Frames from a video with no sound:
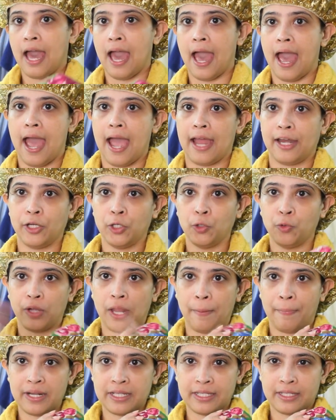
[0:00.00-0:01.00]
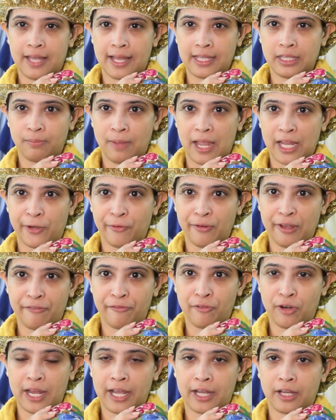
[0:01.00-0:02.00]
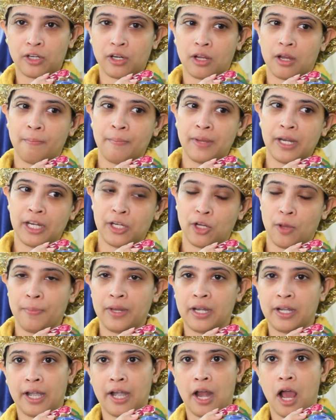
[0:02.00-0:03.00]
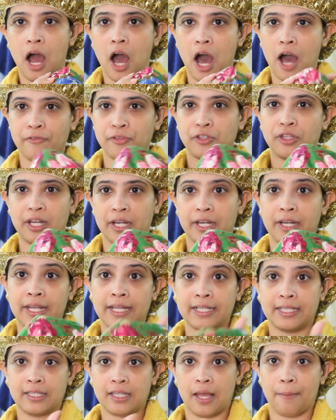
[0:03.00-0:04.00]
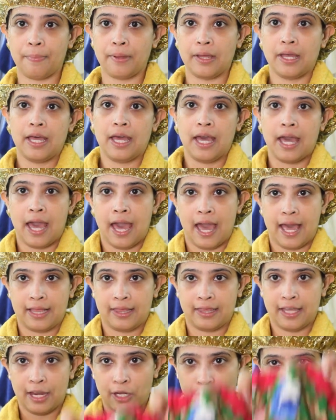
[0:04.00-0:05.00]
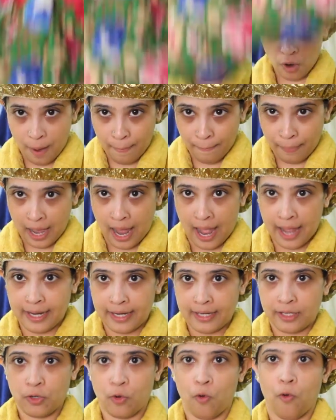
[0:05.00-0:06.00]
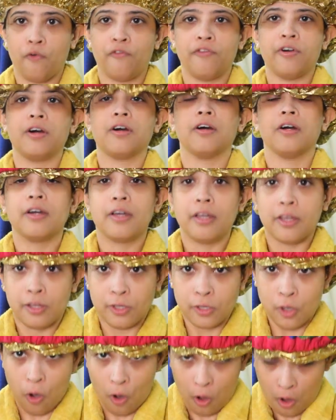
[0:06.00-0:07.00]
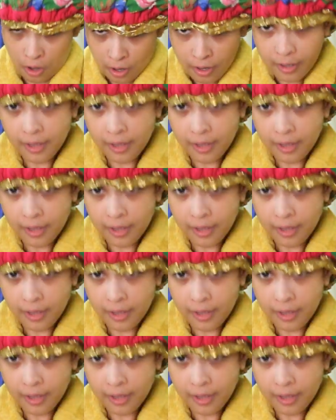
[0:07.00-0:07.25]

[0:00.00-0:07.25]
and you keep it inside the microwave for like a minute and a half, so that it heats up, and then you apply it over your